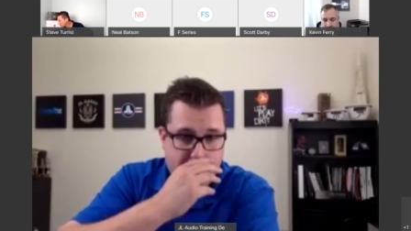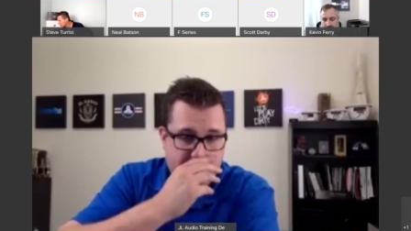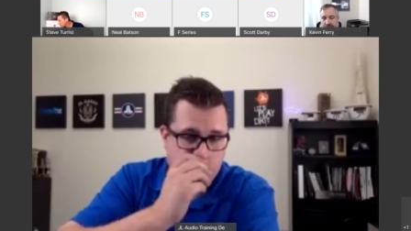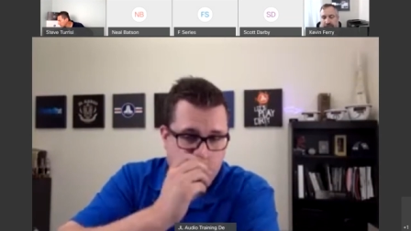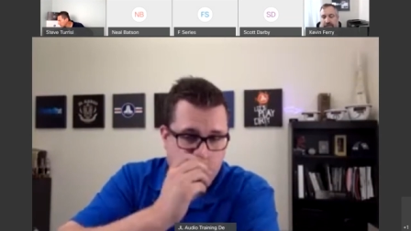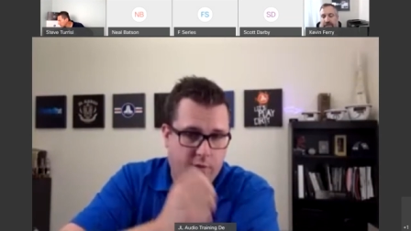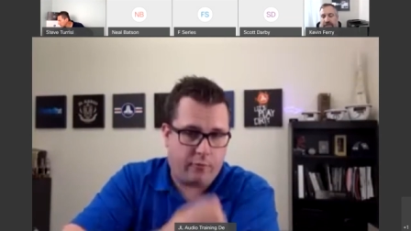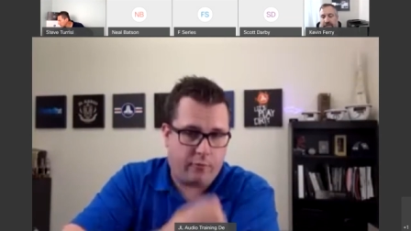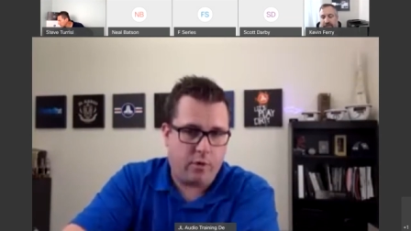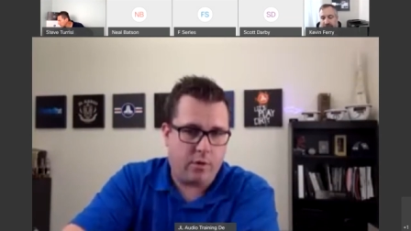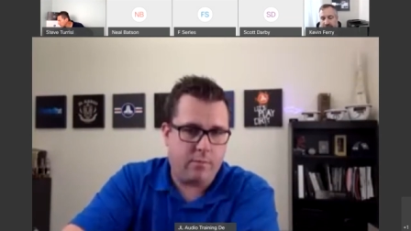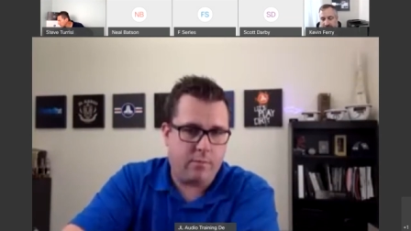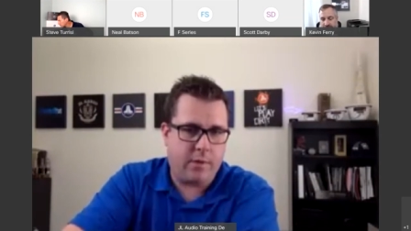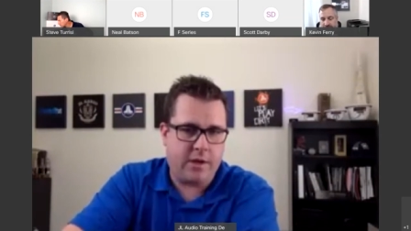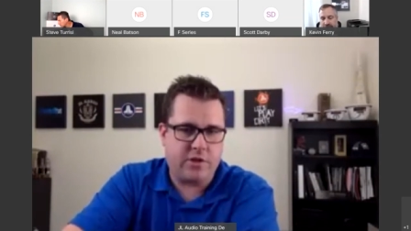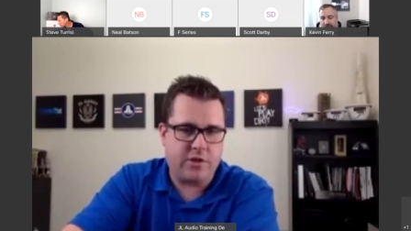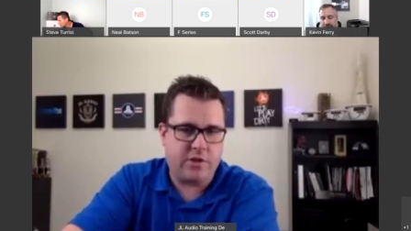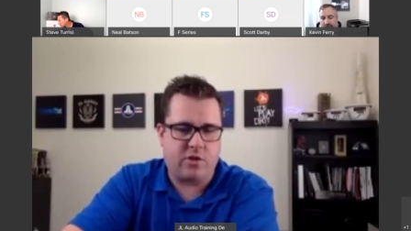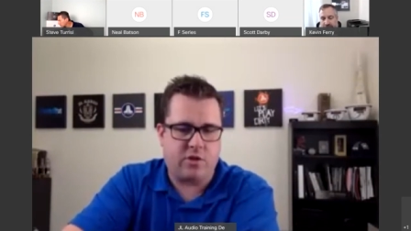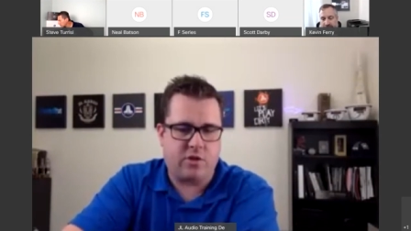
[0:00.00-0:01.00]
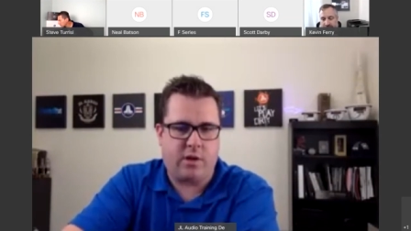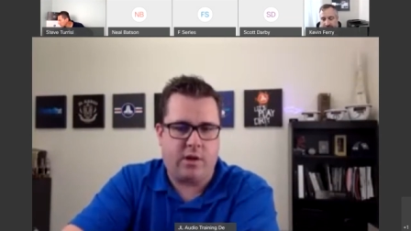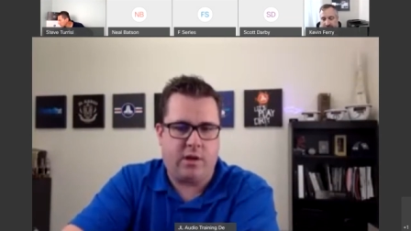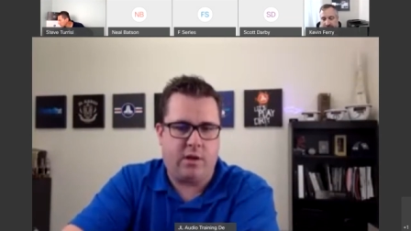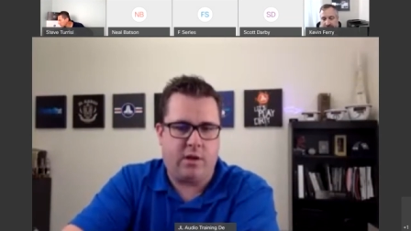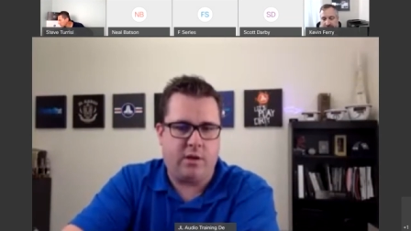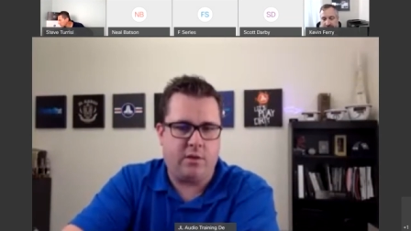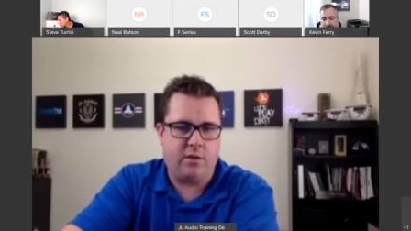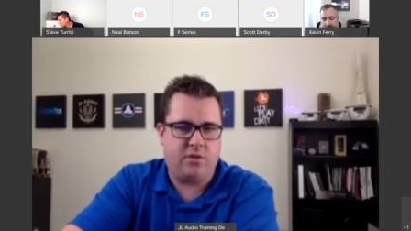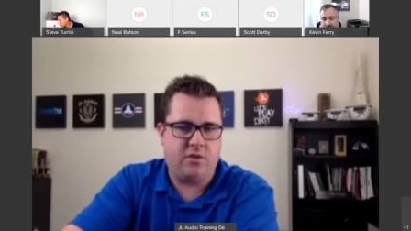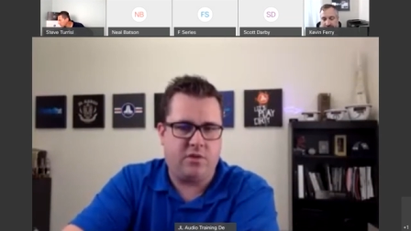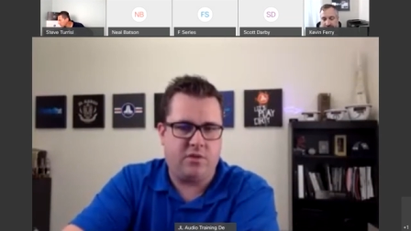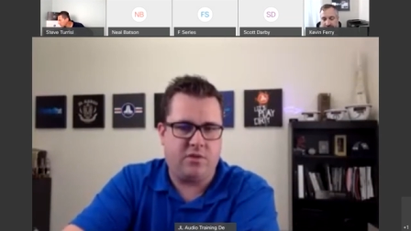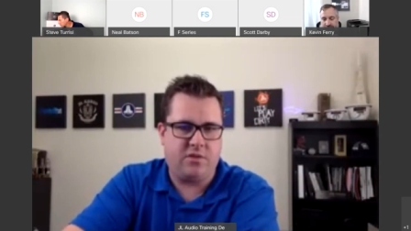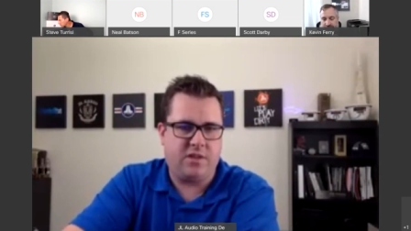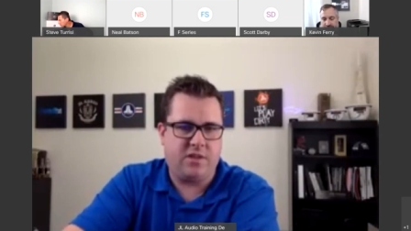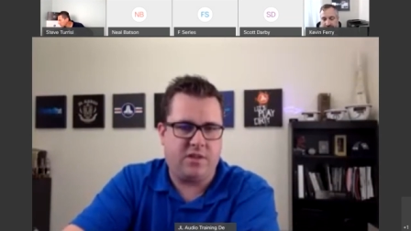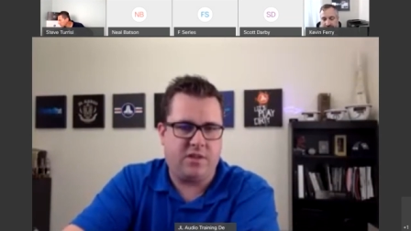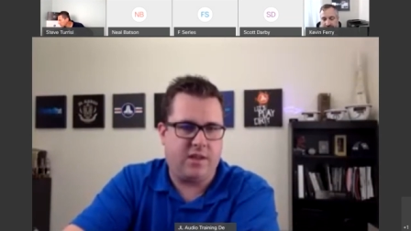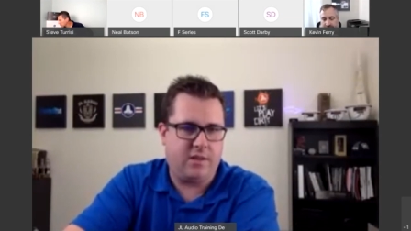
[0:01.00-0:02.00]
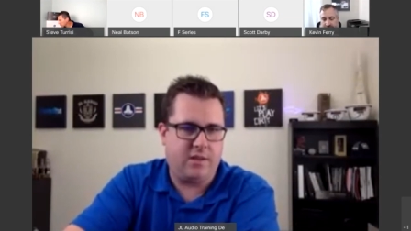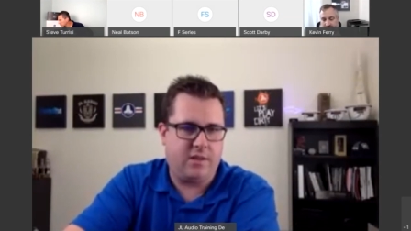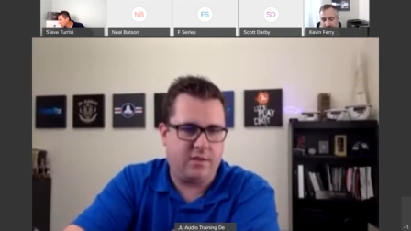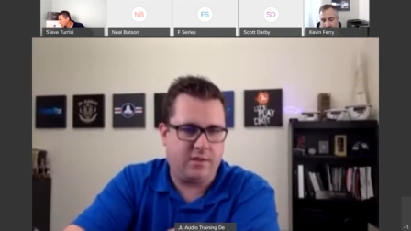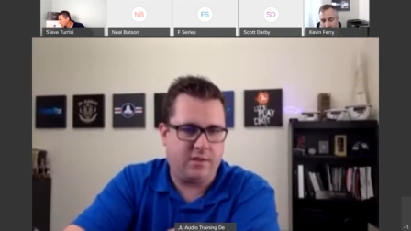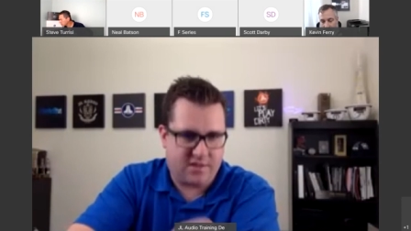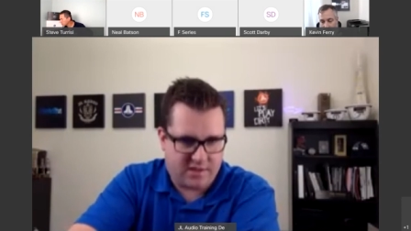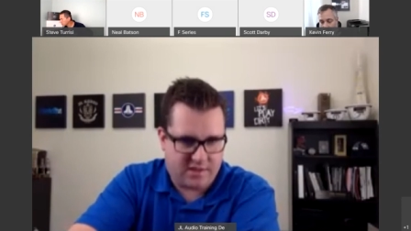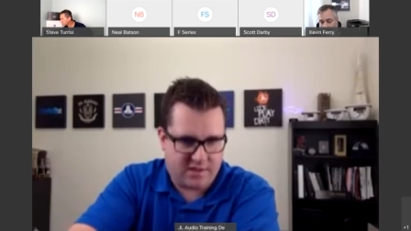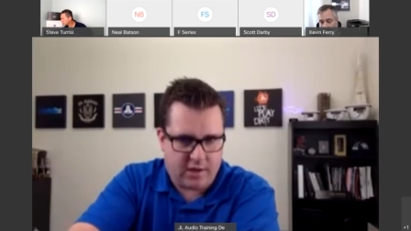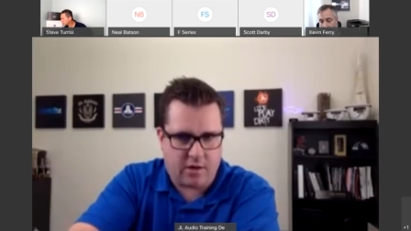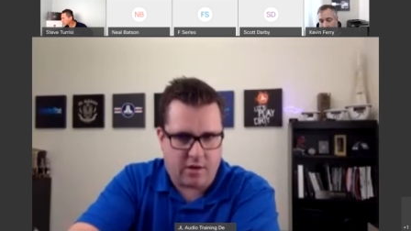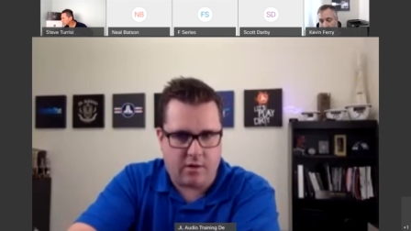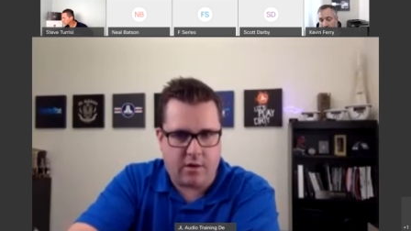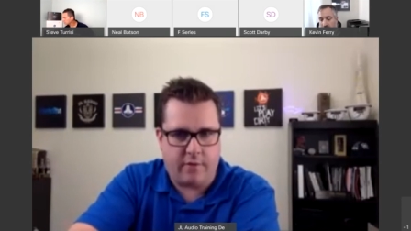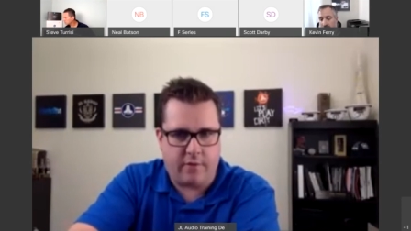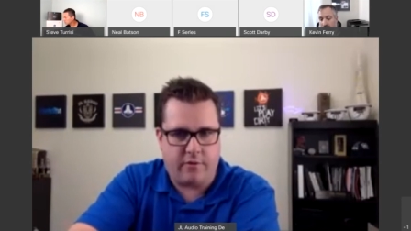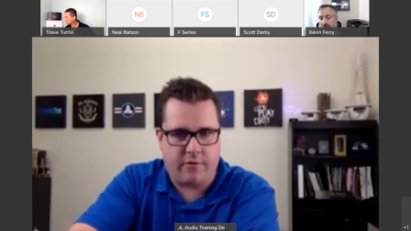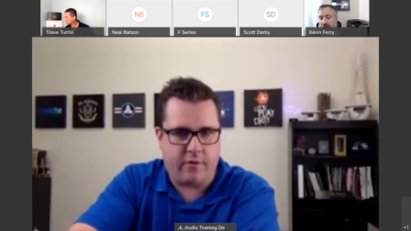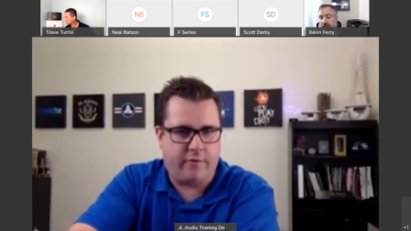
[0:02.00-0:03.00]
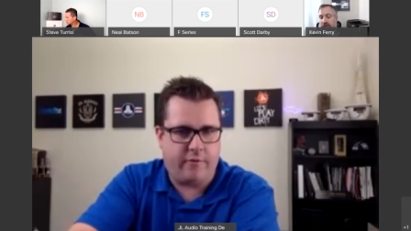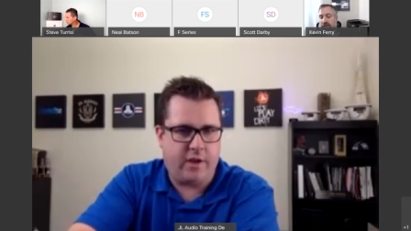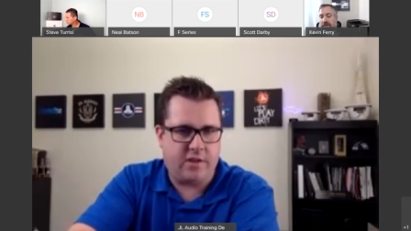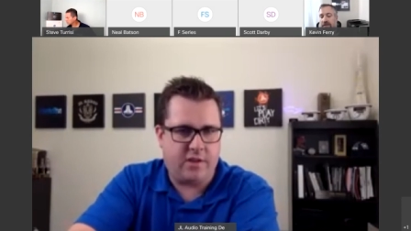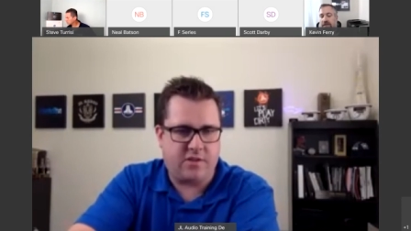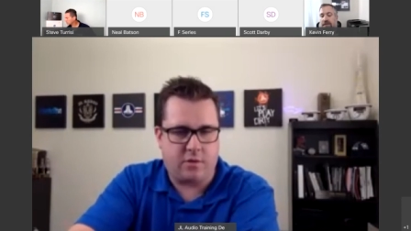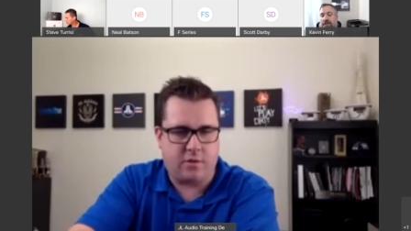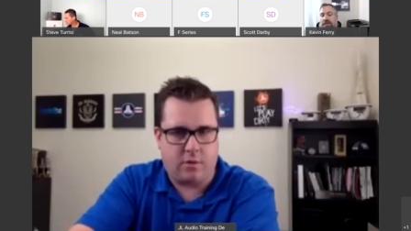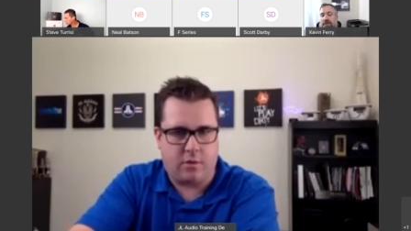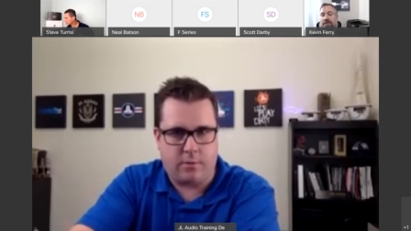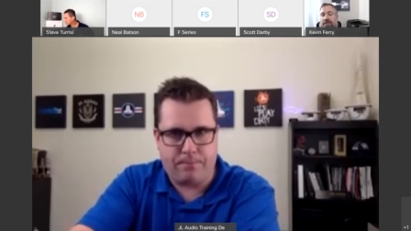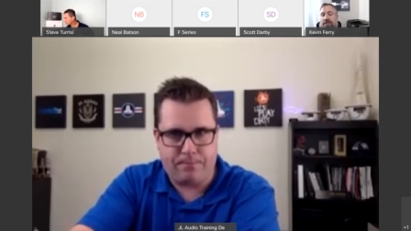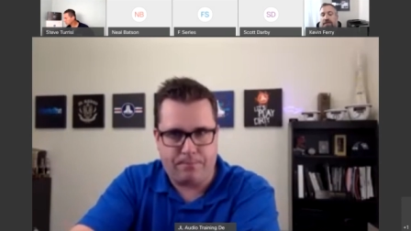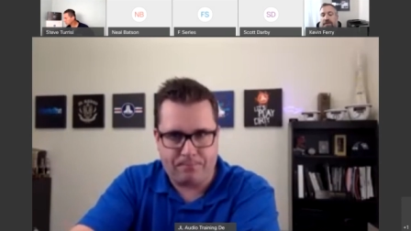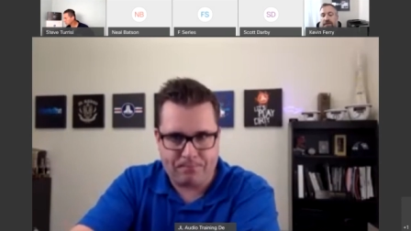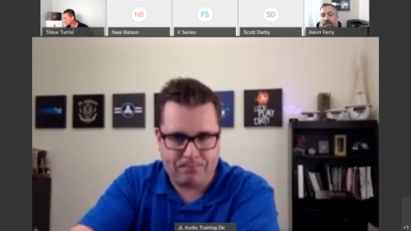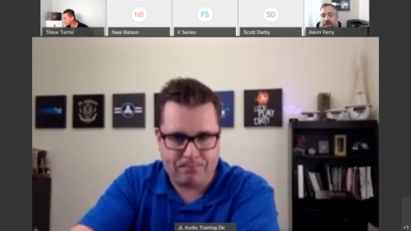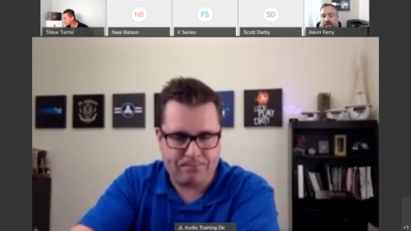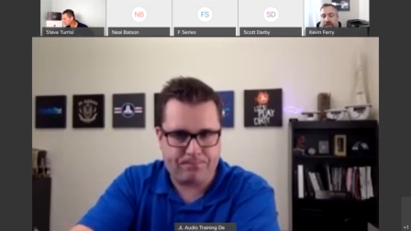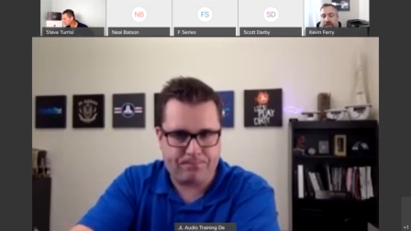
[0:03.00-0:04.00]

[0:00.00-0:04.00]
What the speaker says: So if we're measuring to say the center of the vessel,